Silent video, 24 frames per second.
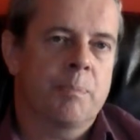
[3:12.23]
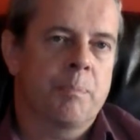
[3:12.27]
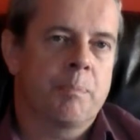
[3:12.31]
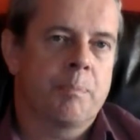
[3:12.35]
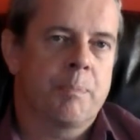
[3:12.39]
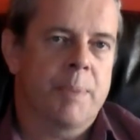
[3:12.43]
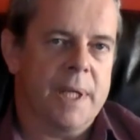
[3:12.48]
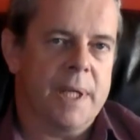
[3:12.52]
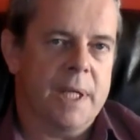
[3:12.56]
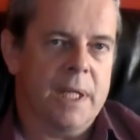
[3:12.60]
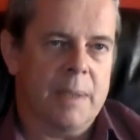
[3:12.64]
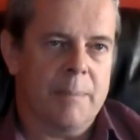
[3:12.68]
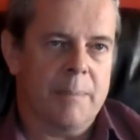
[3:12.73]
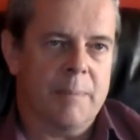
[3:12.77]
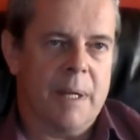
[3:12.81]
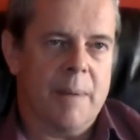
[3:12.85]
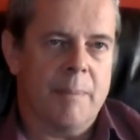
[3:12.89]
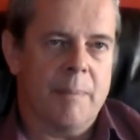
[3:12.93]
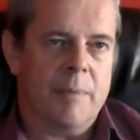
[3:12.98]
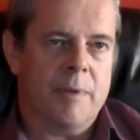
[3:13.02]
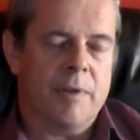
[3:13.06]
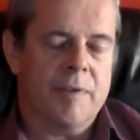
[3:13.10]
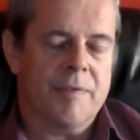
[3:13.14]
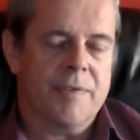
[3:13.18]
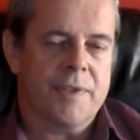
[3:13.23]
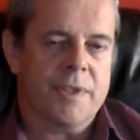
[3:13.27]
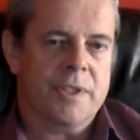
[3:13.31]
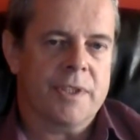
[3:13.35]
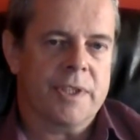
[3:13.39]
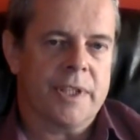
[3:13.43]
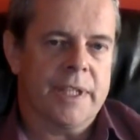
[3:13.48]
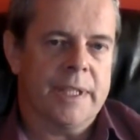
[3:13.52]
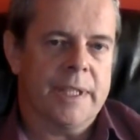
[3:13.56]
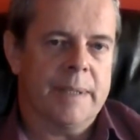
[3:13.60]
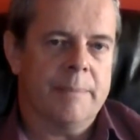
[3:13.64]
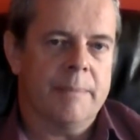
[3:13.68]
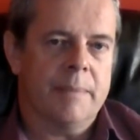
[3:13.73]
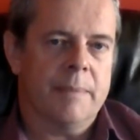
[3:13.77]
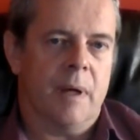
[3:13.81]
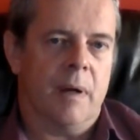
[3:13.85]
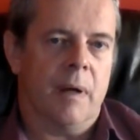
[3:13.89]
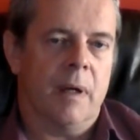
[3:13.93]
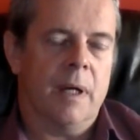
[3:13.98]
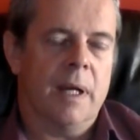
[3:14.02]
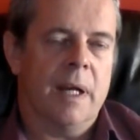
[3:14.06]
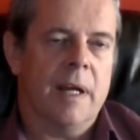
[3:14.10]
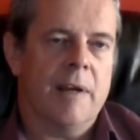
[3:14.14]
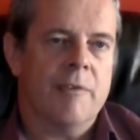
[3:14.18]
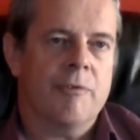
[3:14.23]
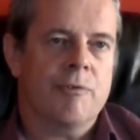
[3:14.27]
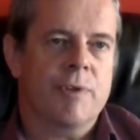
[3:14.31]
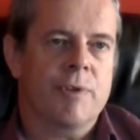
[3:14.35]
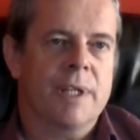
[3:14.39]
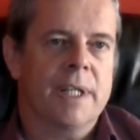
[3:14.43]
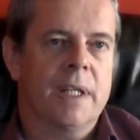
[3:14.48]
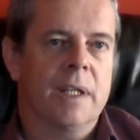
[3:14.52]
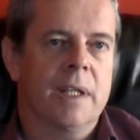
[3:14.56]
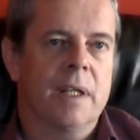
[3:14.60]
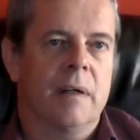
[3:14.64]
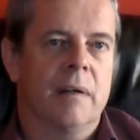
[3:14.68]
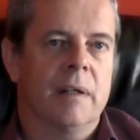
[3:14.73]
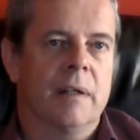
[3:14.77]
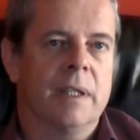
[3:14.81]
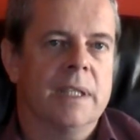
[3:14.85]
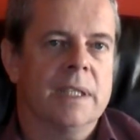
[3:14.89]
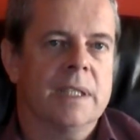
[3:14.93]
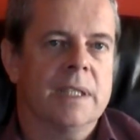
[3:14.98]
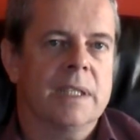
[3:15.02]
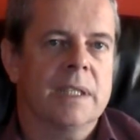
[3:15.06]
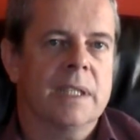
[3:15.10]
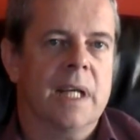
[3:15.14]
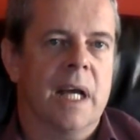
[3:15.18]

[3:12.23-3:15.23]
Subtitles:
being a member of the team, I have realised